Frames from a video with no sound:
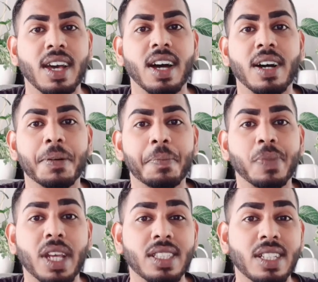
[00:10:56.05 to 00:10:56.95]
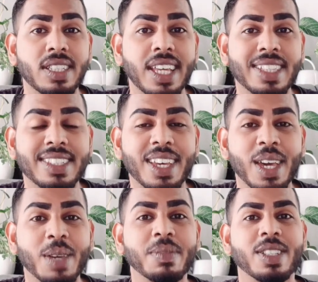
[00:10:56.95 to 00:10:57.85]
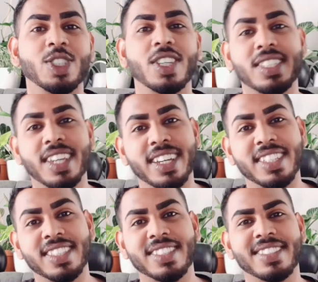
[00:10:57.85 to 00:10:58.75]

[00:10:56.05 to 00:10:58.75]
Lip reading: Until next time, cheers guys.